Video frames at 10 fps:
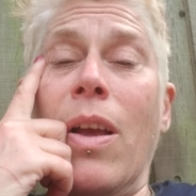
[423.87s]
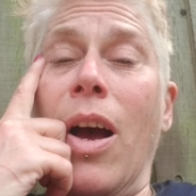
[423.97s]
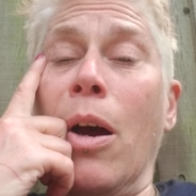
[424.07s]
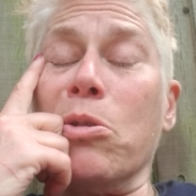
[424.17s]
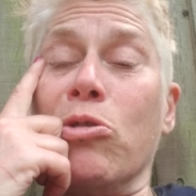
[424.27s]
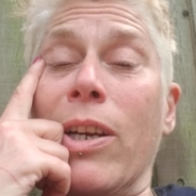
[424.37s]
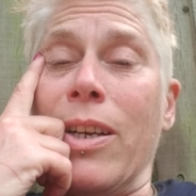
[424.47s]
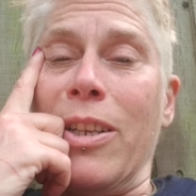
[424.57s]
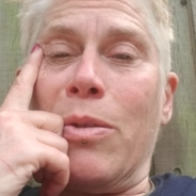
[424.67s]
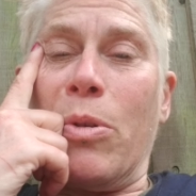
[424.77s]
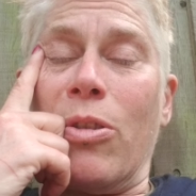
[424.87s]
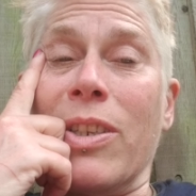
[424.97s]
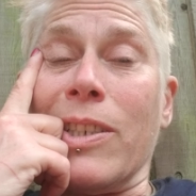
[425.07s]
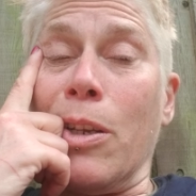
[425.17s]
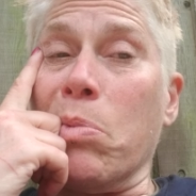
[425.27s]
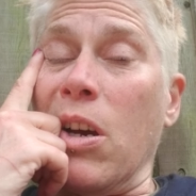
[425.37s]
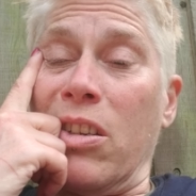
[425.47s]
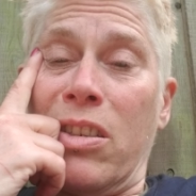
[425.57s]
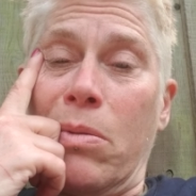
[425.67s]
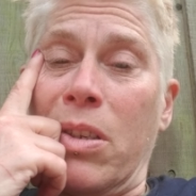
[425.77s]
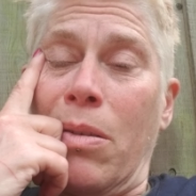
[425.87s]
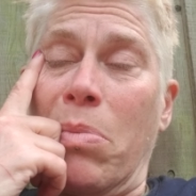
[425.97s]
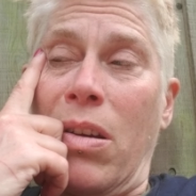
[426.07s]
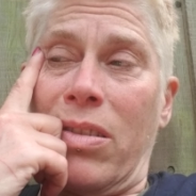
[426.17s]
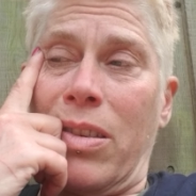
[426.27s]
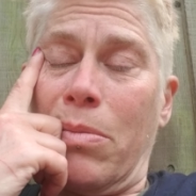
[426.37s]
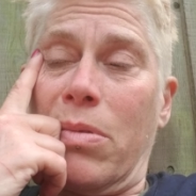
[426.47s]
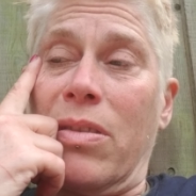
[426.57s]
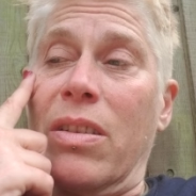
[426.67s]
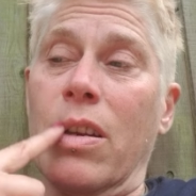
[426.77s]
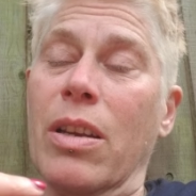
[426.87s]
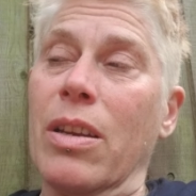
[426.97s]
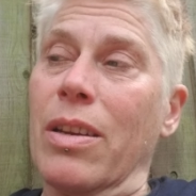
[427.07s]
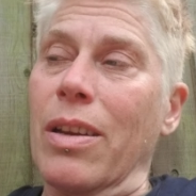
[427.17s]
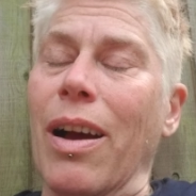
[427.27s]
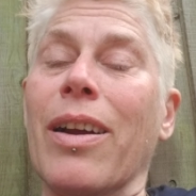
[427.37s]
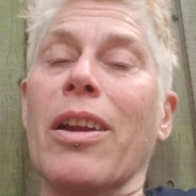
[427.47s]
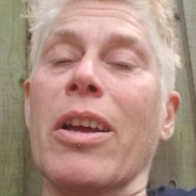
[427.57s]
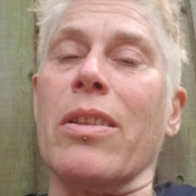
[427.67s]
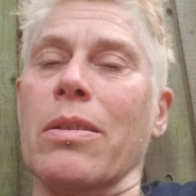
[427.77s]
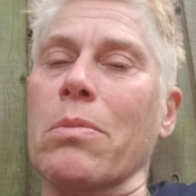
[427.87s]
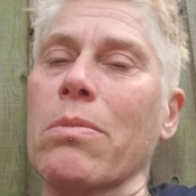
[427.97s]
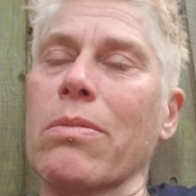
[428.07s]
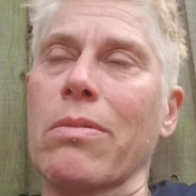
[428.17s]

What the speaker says: I was dreading it, to be honest, because there's parsnips in, and parsnips, I like them.